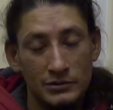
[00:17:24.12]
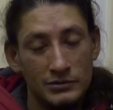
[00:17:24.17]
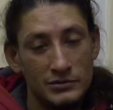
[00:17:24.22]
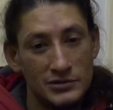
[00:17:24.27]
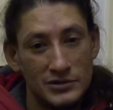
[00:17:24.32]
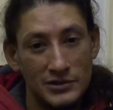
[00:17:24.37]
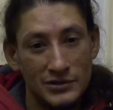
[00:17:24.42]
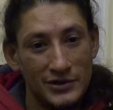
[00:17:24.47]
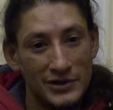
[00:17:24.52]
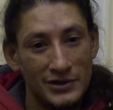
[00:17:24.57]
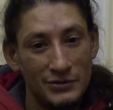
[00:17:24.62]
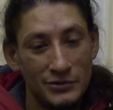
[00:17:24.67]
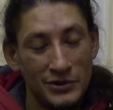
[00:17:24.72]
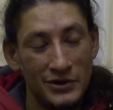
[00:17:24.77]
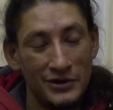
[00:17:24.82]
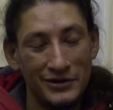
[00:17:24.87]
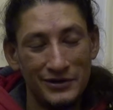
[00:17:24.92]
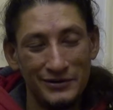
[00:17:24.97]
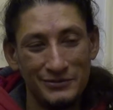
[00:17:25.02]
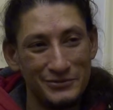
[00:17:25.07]
So yeah,
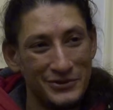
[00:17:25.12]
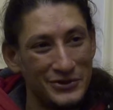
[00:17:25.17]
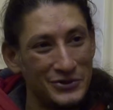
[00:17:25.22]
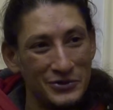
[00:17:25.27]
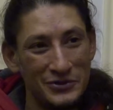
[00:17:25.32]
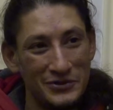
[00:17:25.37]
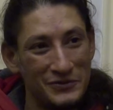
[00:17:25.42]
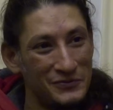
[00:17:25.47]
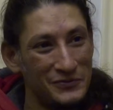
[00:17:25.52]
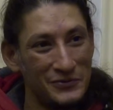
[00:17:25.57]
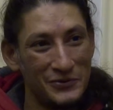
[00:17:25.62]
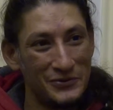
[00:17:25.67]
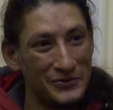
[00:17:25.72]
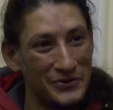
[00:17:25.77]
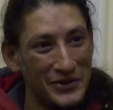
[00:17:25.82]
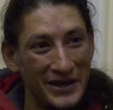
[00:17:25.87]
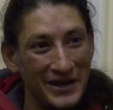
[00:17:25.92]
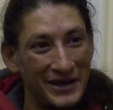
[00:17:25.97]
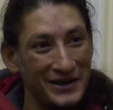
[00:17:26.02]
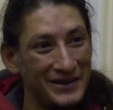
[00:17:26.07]
we couldn't afford
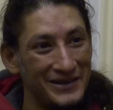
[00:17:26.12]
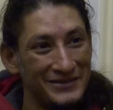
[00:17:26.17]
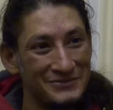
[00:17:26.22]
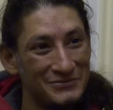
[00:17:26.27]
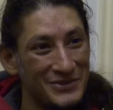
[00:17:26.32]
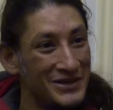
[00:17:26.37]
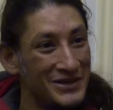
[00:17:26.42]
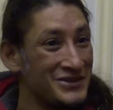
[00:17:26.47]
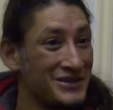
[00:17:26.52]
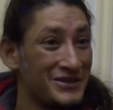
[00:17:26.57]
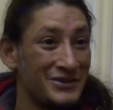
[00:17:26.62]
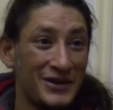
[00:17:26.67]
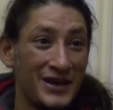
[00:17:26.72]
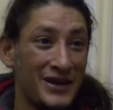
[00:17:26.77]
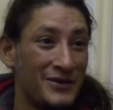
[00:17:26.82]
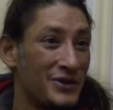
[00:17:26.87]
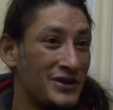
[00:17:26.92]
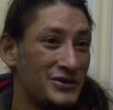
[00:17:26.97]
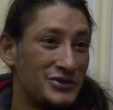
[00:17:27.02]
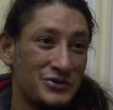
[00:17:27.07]
that. I don't know
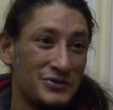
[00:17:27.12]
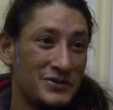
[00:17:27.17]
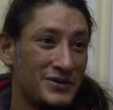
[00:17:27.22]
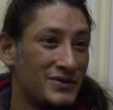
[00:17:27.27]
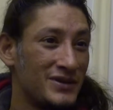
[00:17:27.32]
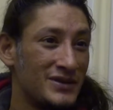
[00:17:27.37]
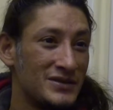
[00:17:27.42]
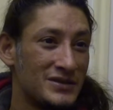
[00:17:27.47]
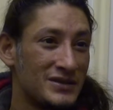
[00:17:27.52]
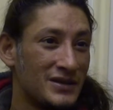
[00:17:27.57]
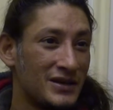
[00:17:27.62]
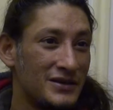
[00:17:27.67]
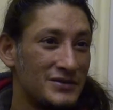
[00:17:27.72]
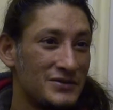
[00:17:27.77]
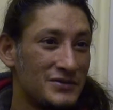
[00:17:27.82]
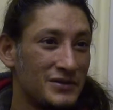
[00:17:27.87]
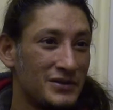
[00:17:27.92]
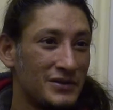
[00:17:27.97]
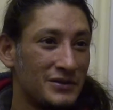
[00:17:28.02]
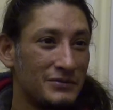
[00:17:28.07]
how they do it these
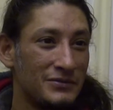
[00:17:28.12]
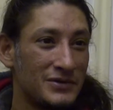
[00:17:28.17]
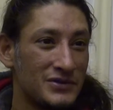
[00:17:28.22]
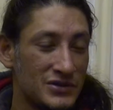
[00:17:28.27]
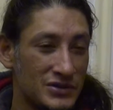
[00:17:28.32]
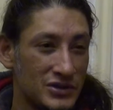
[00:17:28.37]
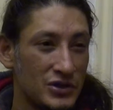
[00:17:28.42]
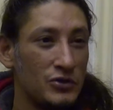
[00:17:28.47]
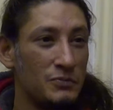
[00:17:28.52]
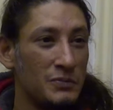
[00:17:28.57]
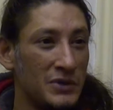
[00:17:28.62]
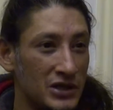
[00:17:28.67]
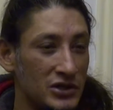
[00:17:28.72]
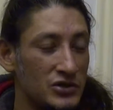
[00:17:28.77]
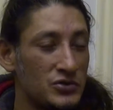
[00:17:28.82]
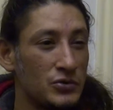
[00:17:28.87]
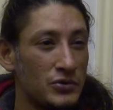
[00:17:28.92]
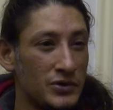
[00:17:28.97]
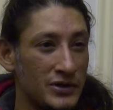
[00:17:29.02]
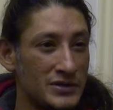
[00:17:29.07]
days. There's so many
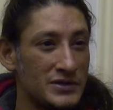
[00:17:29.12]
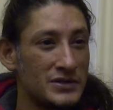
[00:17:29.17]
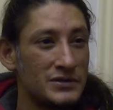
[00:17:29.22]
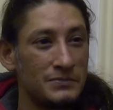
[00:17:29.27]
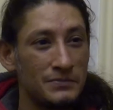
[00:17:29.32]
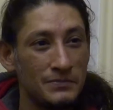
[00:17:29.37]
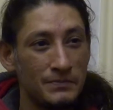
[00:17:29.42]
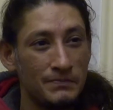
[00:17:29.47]
toys.